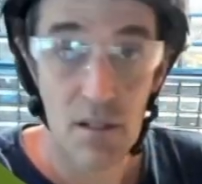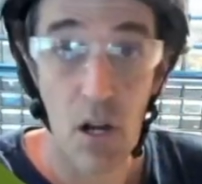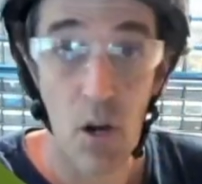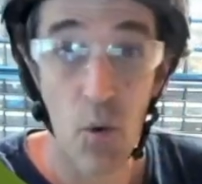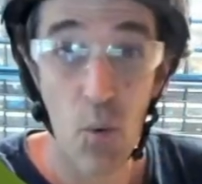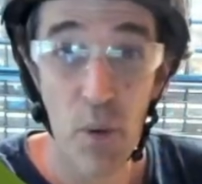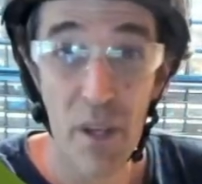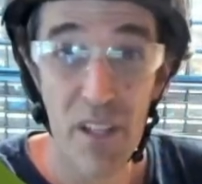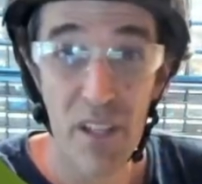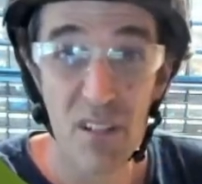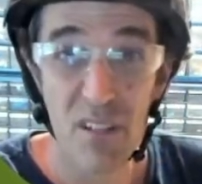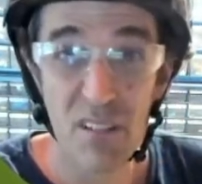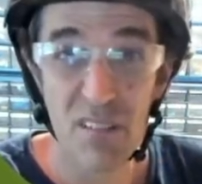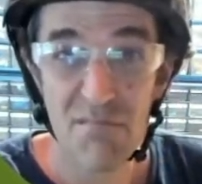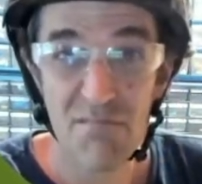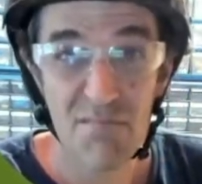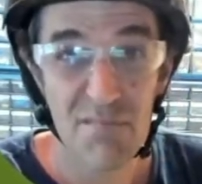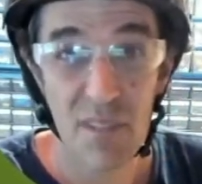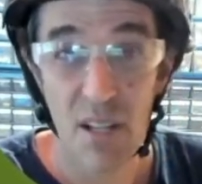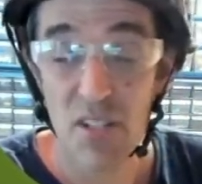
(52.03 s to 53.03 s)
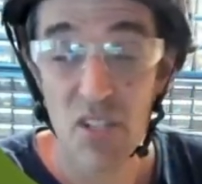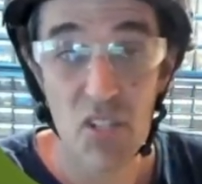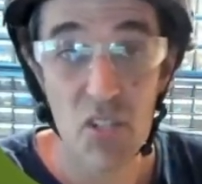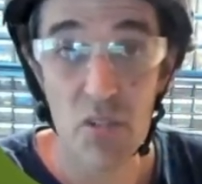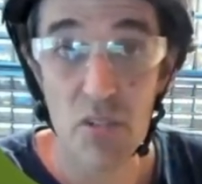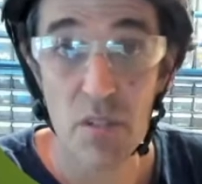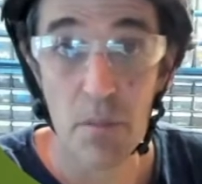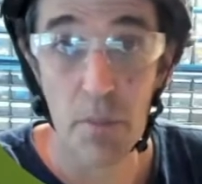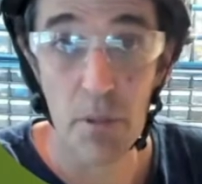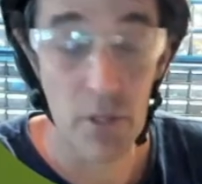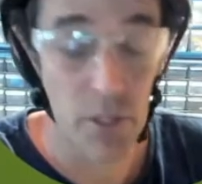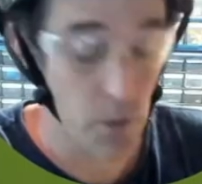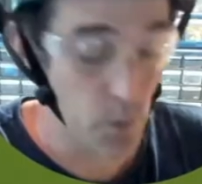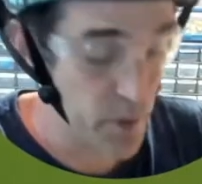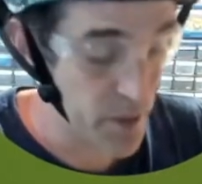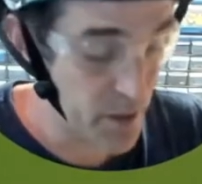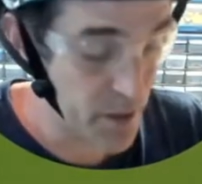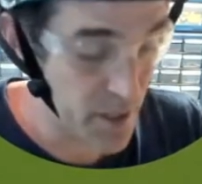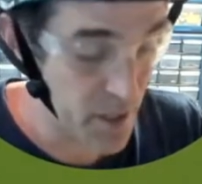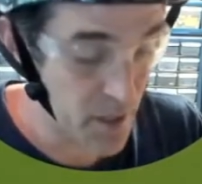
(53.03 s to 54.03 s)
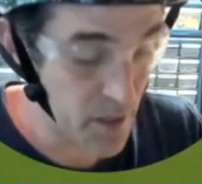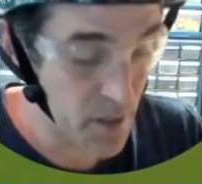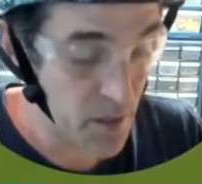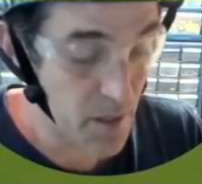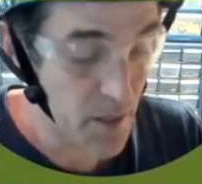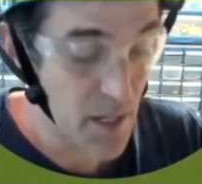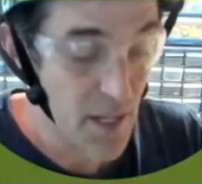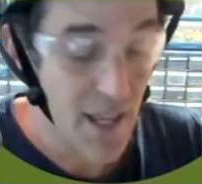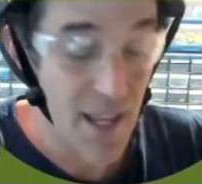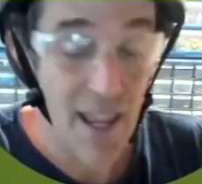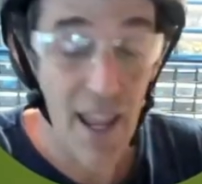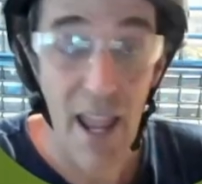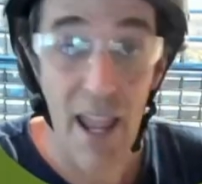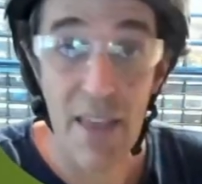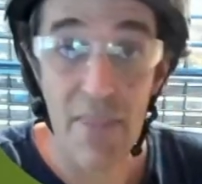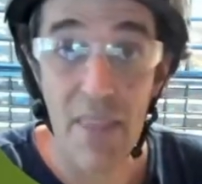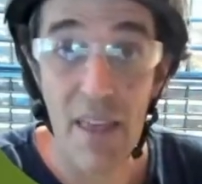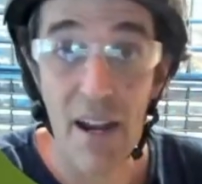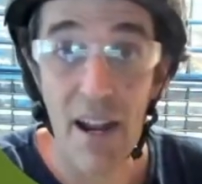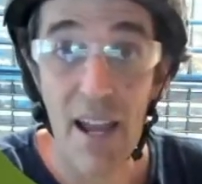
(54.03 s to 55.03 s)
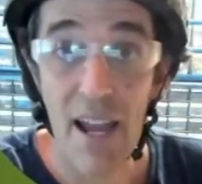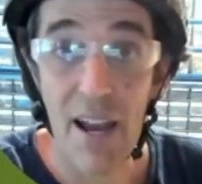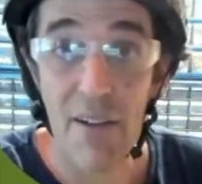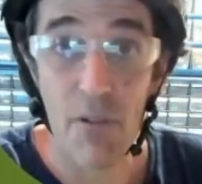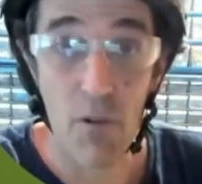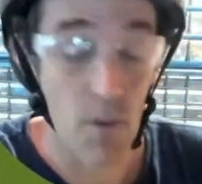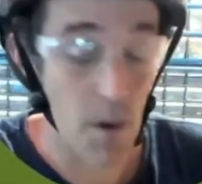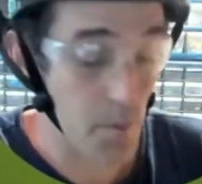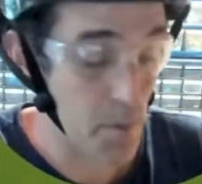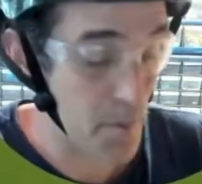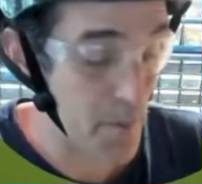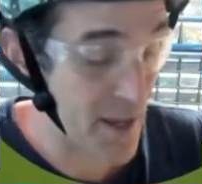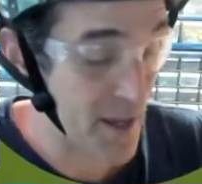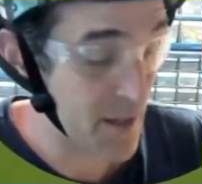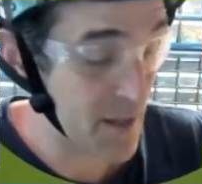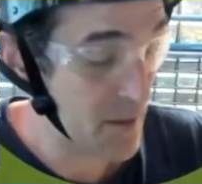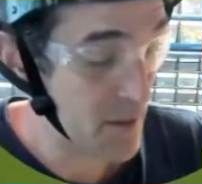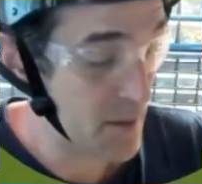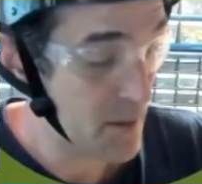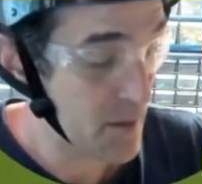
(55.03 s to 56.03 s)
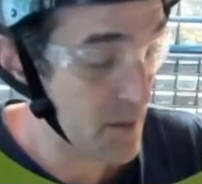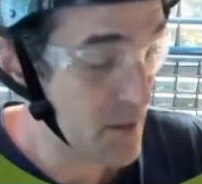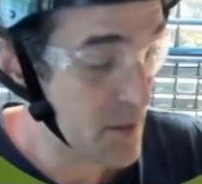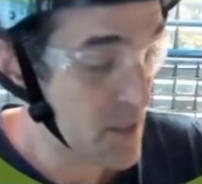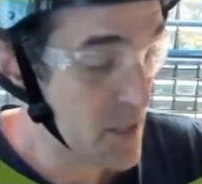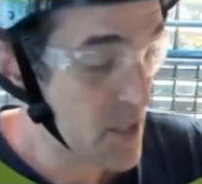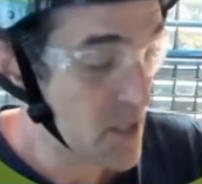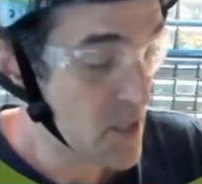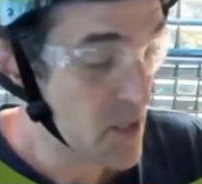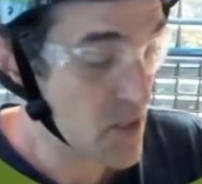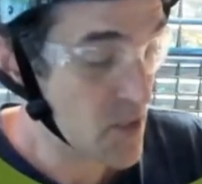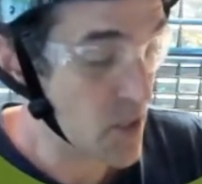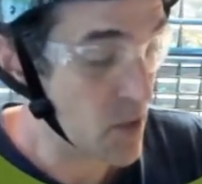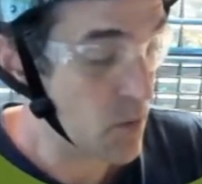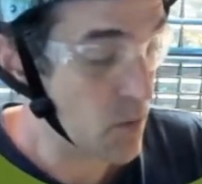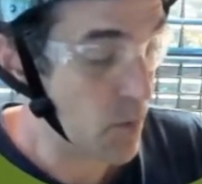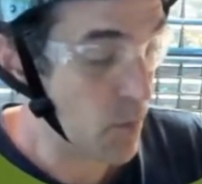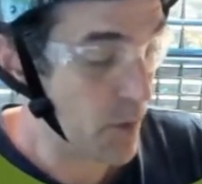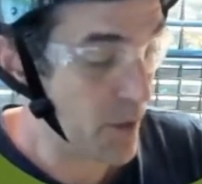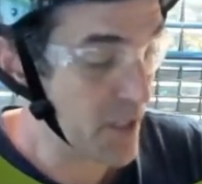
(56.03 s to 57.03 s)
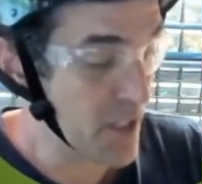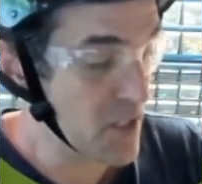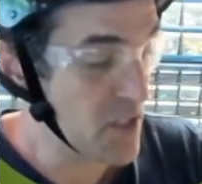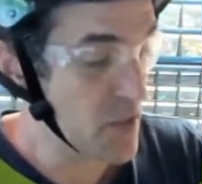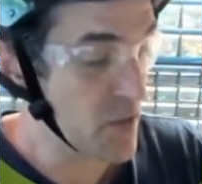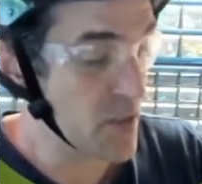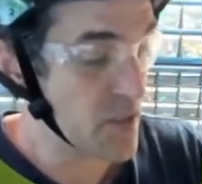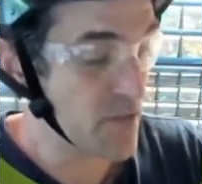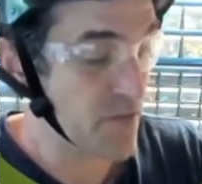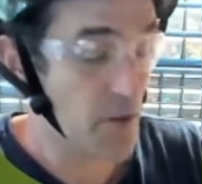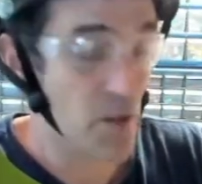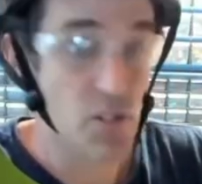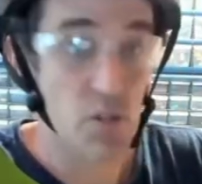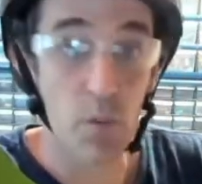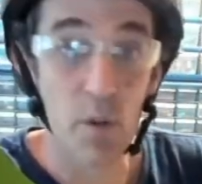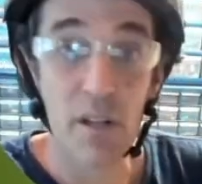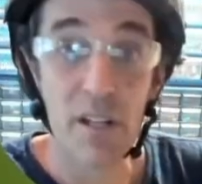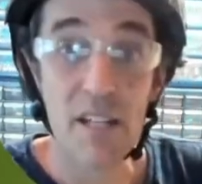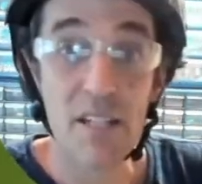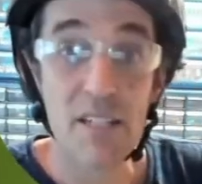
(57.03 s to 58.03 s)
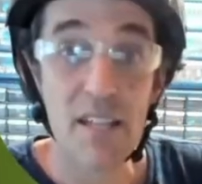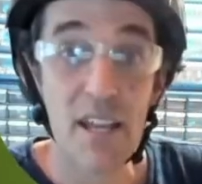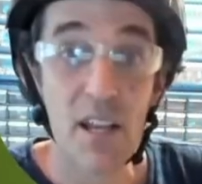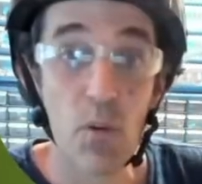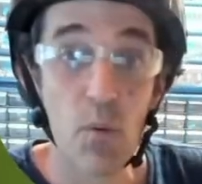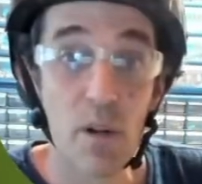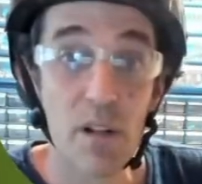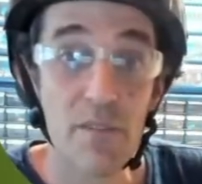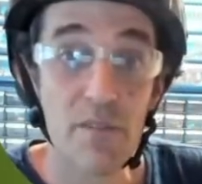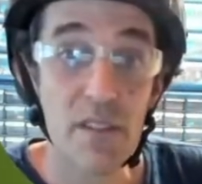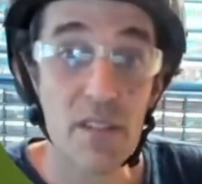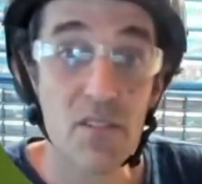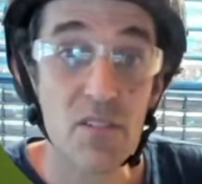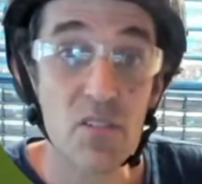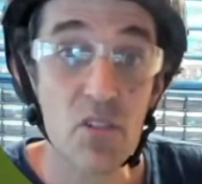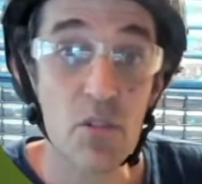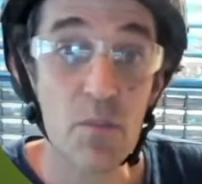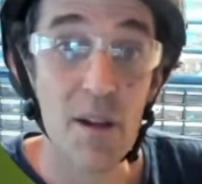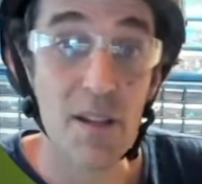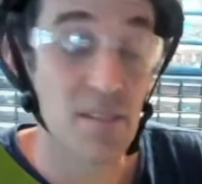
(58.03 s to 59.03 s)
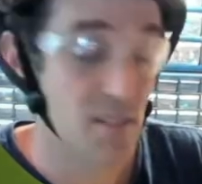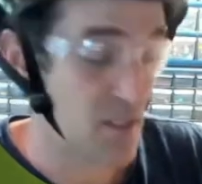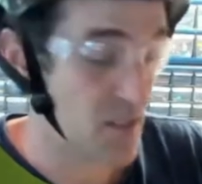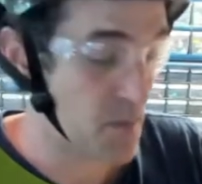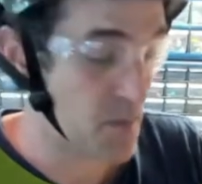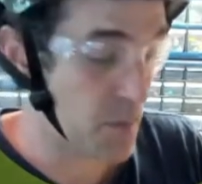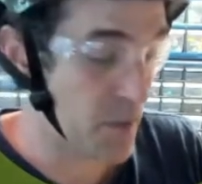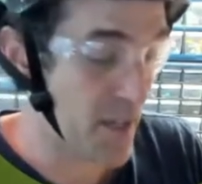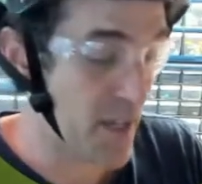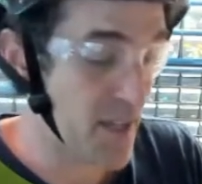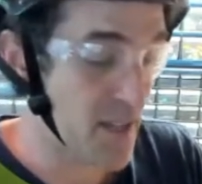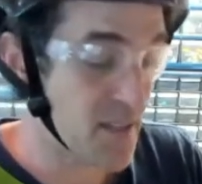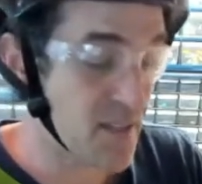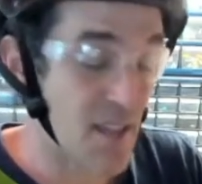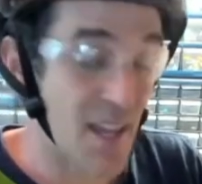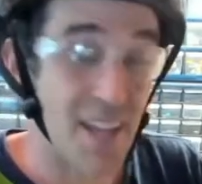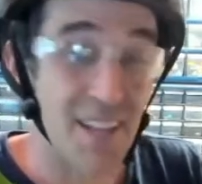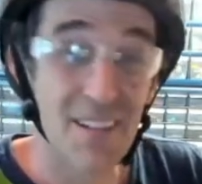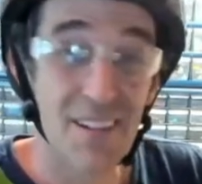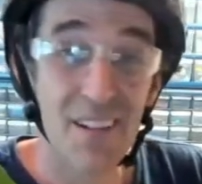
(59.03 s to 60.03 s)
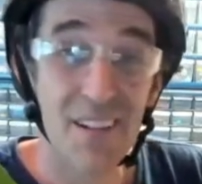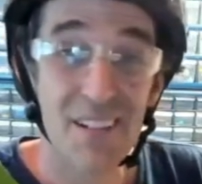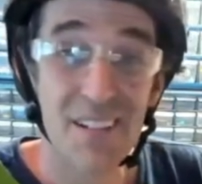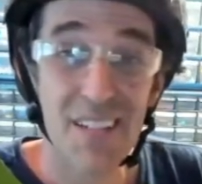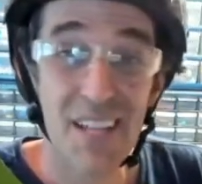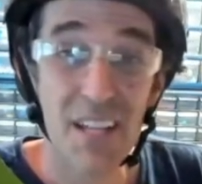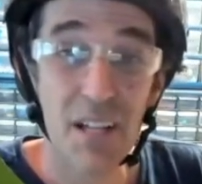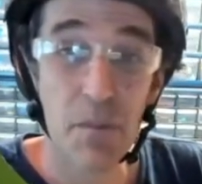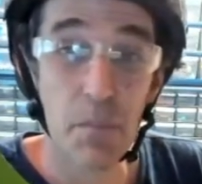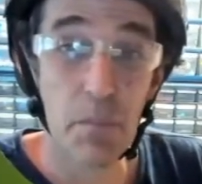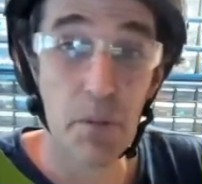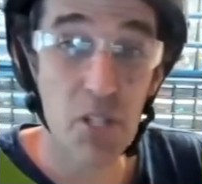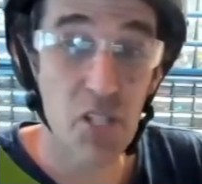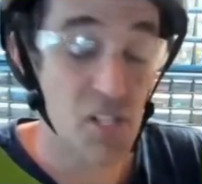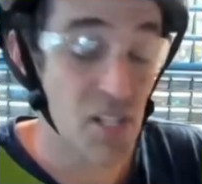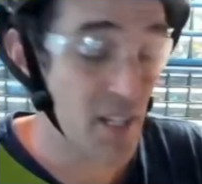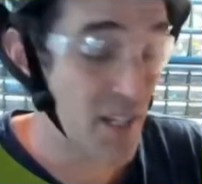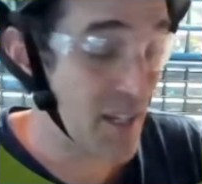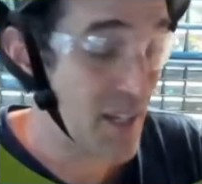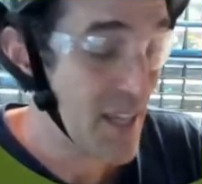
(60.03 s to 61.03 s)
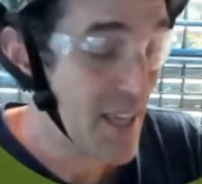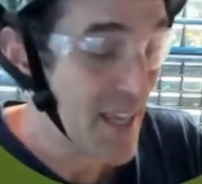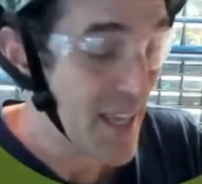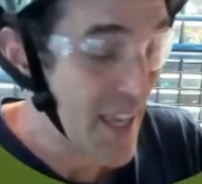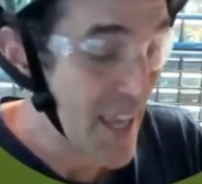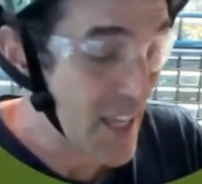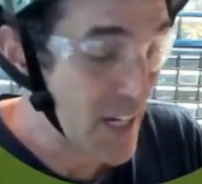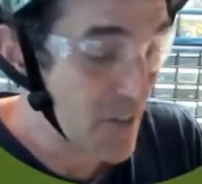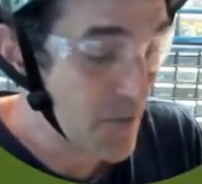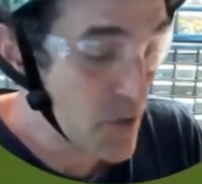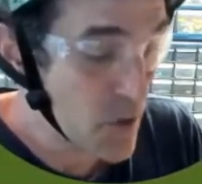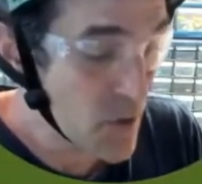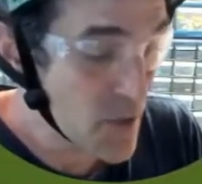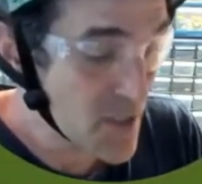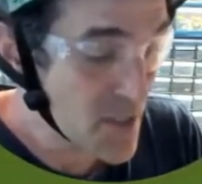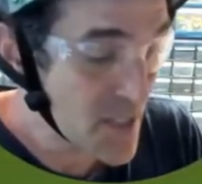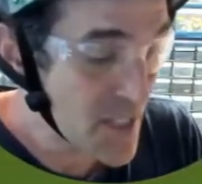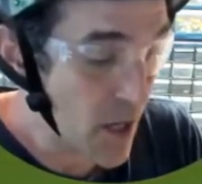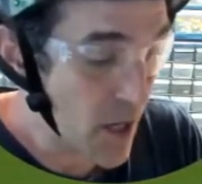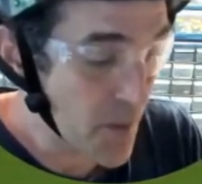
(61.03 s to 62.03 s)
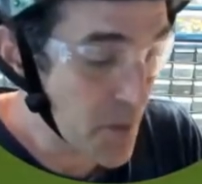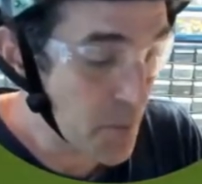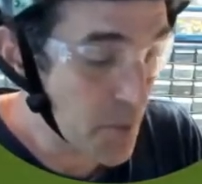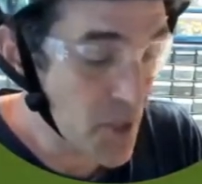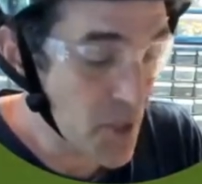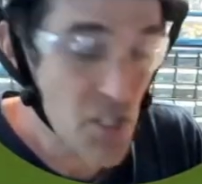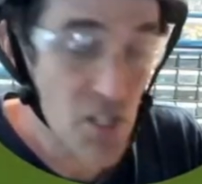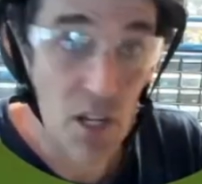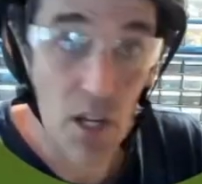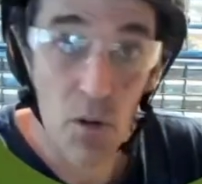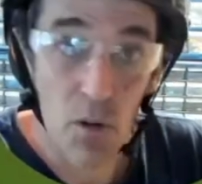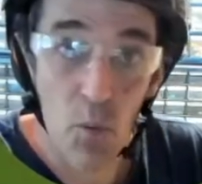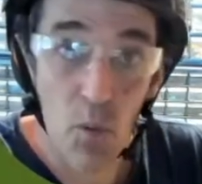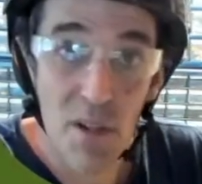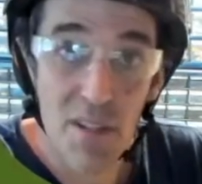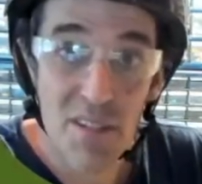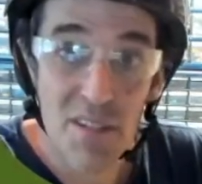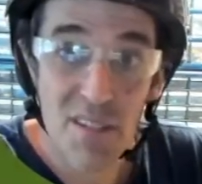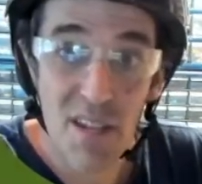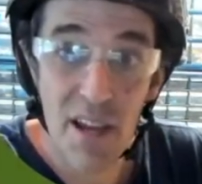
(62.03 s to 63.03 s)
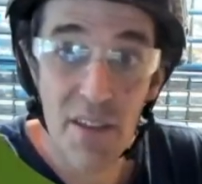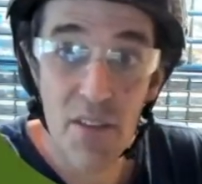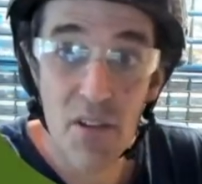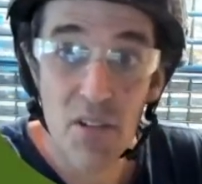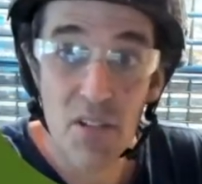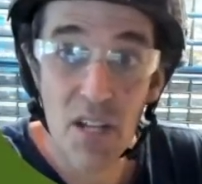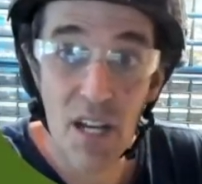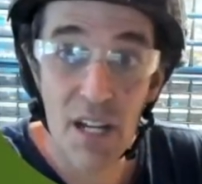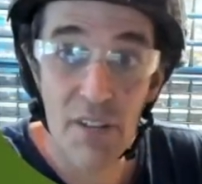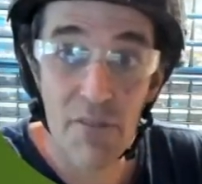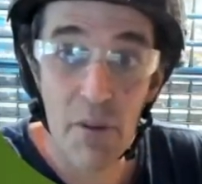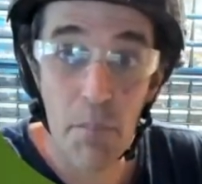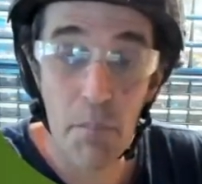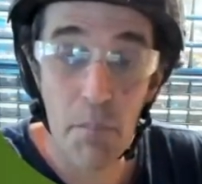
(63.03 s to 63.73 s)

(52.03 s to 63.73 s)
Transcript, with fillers: a wheel, just use a pulley wheel here, and then I have a rubber band. So what we're gonna do is first we're gonna take one of these two by six plates and take bushing, and if you see on the bushing on one side there's kind of a